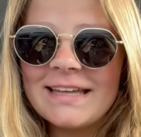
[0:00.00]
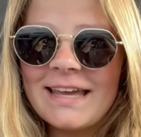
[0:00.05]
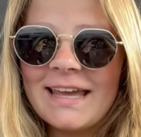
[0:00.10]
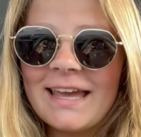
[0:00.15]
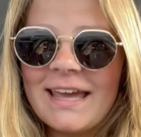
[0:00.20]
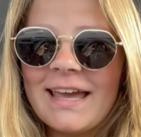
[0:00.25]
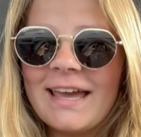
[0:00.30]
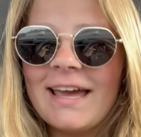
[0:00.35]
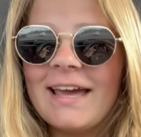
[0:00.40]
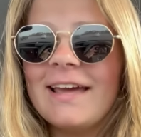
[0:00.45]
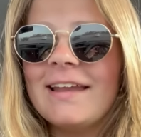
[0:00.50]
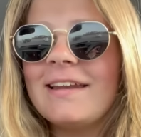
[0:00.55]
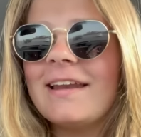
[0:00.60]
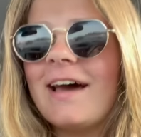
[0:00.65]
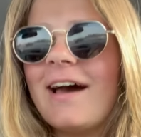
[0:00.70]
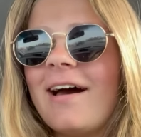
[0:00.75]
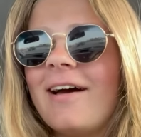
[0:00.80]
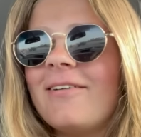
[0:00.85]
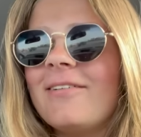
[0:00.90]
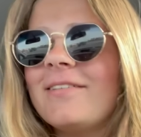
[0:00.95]
and
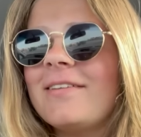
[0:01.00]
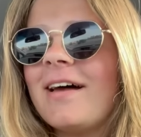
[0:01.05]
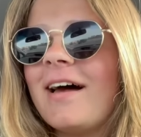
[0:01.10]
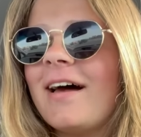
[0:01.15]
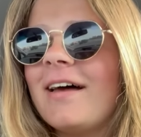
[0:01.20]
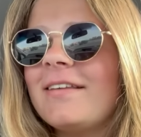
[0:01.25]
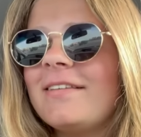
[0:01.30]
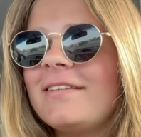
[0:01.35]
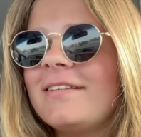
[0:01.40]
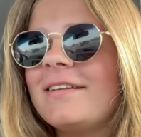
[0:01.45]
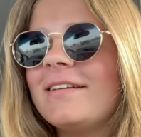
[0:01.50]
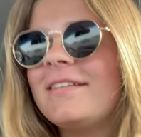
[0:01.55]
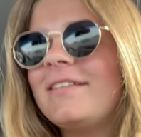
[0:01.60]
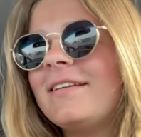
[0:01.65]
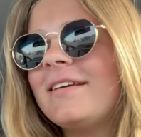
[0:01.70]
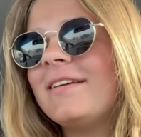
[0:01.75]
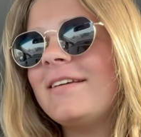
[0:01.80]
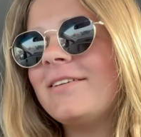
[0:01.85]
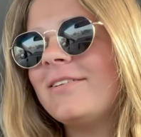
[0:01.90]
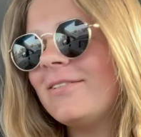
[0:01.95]
I was asked to
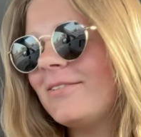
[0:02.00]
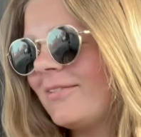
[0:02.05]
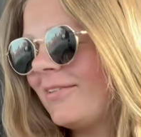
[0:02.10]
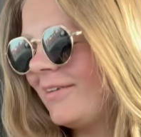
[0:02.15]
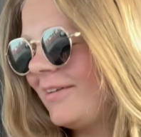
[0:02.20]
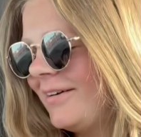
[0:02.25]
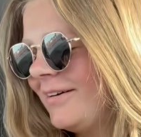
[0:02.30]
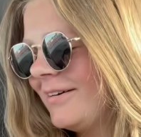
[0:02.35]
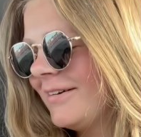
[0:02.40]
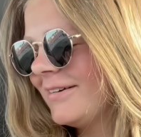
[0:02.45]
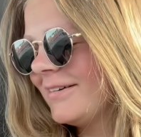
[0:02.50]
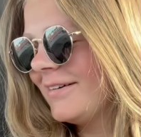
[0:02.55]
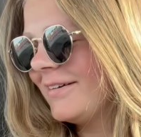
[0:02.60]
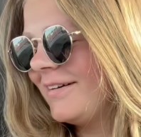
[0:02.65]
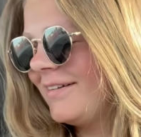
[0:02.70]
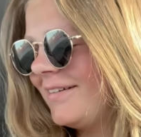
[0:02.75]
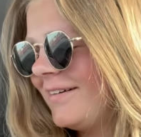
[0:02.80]
take you along